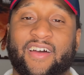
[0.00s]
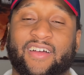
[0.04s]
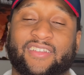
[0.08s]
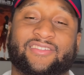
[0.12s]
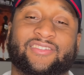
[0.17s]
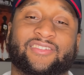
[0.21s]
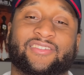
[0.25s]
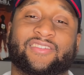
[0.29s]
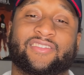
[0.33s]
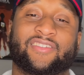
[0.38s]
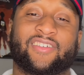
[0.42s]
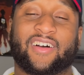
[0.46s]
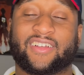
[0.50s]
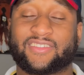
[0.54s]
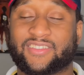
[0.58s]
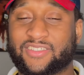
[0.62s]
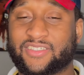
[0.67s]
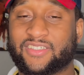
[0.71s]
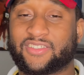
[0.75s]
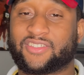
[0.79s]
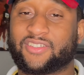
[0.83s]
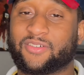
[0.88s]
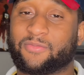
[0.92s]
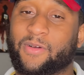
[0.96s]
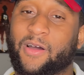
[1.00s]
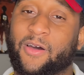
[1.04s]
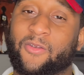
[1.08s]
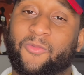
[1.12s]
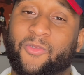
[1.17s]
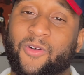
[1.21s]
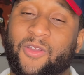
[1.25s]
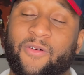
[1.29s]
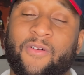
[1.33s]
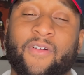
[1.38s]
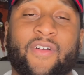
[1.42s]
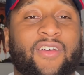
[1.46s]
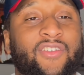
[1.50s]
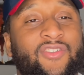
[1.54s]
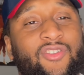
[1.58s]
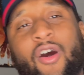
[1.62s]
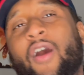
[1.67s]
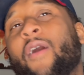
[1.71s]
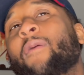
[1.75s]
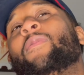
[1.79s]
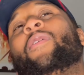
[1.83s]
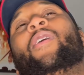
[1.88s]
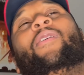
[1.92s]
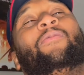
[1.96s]
Took nah, took took out the well. So
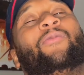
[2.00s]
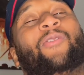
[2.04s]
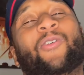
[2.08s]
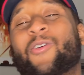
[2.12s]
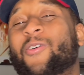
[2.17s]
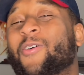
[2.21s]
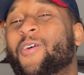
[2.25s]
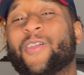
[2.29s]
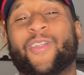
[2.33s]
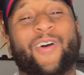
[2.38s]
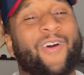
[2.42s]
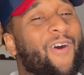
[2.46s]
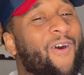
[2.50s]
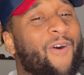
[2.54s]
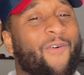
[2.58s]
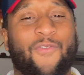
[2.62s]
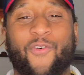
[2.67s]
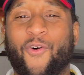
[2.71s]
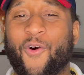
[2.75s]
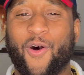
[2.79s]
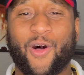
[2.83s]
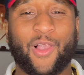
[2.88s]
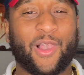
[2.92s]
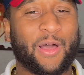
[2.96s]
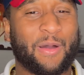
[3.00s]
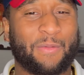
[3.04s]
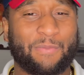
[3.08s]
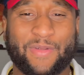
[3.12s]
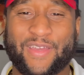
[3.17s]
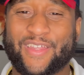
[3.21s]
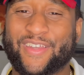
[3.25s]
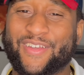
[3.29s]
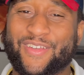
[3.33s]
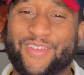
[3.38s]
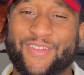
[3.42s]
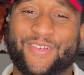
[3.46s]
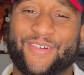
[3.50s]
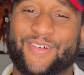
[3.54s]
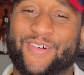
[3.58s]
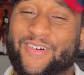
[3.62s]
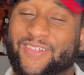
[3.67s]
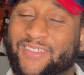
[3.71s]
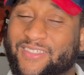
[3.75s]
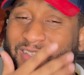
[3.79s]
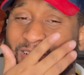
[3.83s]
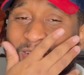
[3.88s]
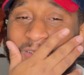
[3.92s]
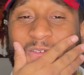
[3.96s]
I'm, I'm, going on for a little minute. You know what I'm
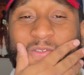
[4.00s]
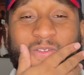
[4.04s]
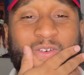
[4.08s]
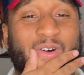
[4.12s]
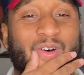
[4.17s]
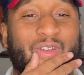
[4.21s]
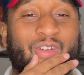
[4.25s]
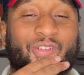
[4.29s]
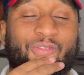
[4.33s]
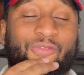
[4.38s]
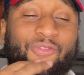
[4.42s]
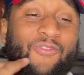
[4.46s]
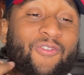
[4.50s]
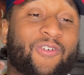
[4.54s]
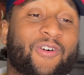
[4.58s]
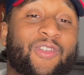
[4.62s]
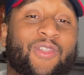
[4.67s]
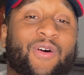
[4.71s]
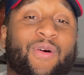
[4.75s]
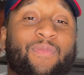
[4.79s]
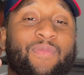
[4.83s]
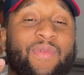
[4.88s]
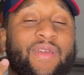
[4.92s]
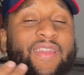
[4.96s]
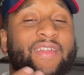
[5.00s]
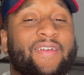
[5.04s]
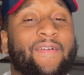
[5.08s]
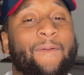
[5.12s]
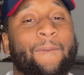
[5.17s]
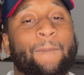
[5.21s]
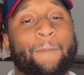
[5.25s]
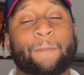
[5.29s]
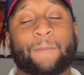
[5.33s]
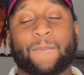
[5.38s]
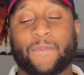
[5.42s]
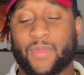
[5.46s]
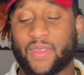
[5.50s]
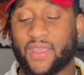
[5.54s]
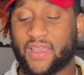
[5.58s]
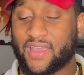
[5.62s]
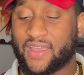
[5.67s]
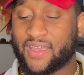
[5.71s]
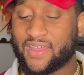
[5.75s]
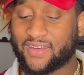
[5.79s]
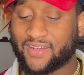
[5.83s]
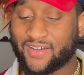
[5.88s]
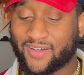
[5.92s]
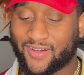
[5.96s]
saying? I'm going on for a little minute,
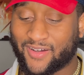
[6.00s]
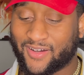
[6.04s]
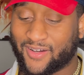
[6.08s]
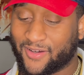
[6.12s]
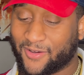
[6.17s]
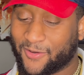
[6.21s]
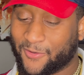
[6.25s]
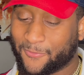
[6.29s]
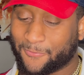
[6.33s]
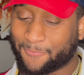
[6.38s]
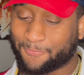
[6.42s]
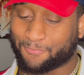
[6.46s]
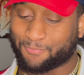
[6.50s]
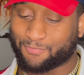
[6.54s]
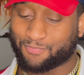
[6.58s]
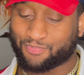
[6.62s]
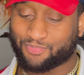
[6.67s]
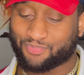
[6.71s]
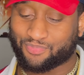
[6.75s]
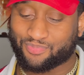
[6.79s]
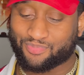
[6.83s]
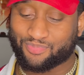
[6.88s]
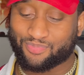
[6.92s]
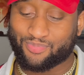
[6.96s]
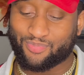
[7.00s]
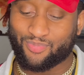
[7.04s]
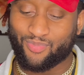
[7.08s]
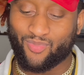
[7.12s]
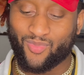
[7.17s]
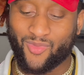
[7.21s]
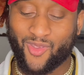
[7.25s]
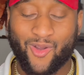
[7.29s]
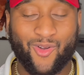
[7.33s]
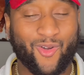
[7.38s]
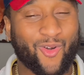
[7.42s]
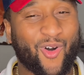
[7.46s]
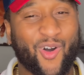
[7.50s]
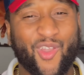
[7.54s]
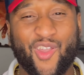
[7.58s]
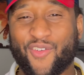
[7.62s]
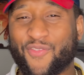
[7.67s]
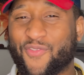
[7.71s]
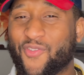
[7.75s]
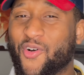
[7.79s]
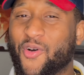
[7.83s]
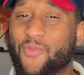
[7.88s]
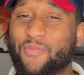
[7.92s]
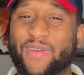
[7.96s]
and um. Uh, going on
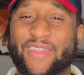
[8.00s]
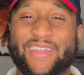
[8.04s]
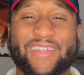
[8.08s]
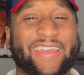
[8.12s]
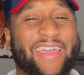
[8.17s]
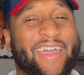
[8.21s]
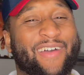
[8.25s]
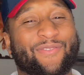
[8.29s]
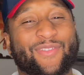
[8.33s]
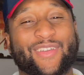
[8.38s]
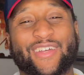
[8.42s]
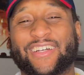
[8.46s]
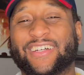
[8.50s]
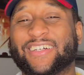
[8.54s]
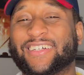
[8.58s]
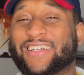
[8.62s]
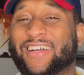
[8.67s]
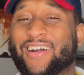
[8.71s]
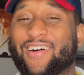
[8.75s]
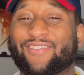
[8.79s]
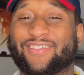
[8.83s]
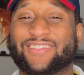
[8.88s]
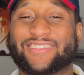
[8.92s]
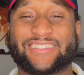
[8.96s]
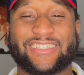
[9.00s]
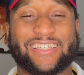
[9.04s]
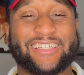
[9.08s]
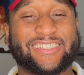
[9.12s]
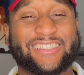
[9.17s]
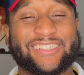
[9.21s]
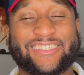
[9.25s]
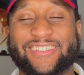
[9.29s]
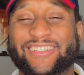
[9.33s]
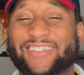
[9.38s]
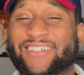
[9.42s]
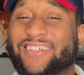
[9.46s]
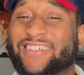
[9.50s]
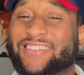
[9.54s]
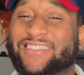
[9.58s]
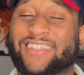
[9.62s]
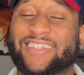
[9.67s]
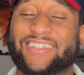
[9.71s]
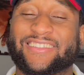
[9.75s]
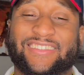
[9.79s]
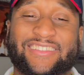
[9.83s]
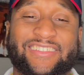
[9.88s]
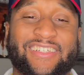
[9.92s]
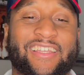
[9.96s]
for a minute, having a good conversation. Oh, I
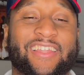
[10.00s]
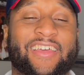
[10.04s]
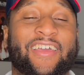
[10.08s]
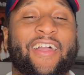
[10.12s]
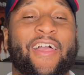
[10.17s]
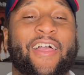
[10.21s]
said chilling.